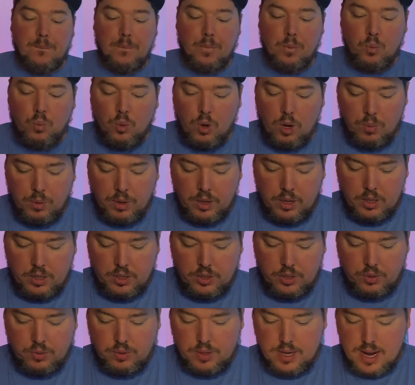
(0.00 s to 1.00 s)
what we're going to
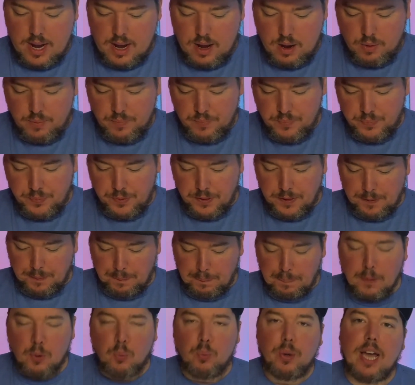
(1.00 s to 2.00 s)
do now,
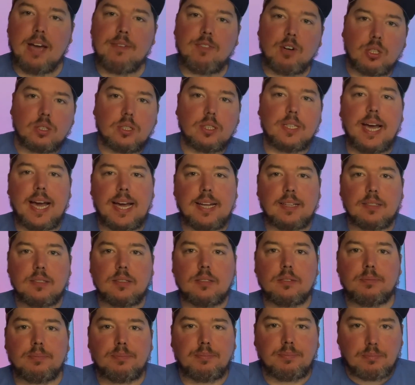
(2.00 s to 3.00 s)
we have our stats,
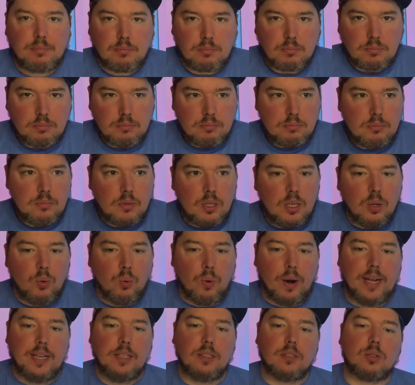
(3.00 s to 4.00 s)

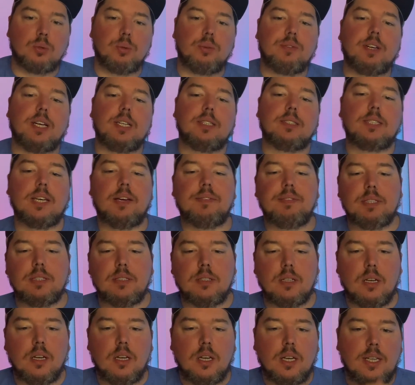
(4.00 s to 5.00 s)
right? So we've got 7
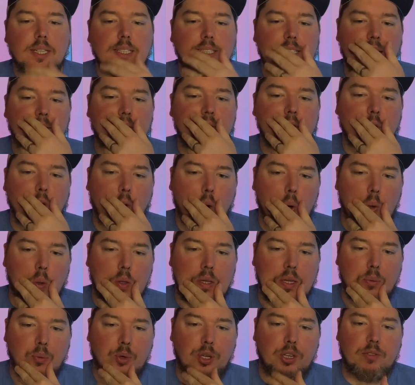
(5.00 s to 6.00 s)
total
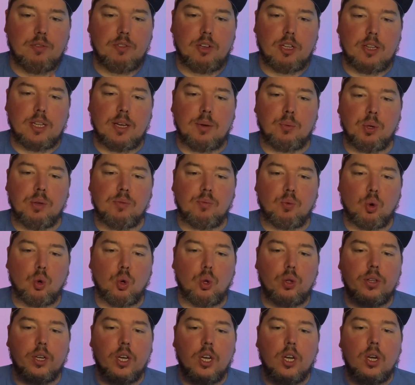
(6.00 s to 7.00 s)
that we've
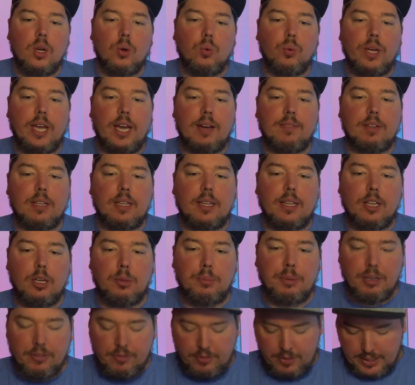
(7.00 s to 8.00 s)
rolled. We have a little
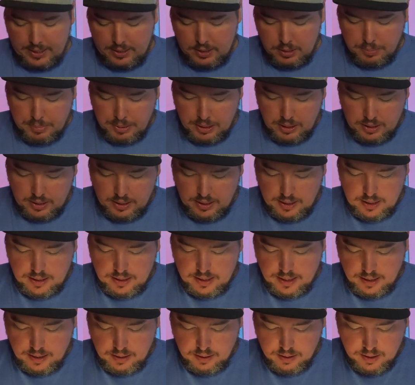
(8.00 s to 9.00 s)
bit of flexibility in
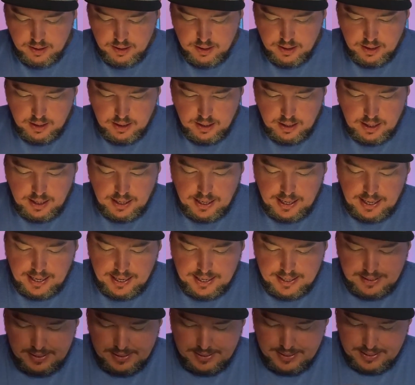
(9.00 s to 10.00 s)
there,
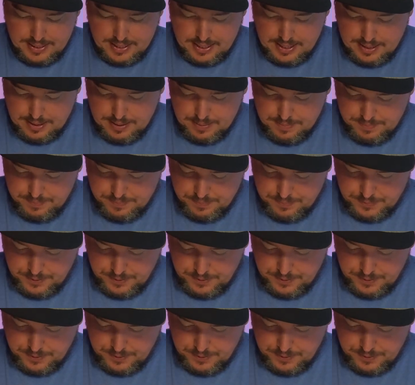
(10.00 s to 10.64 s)
and we're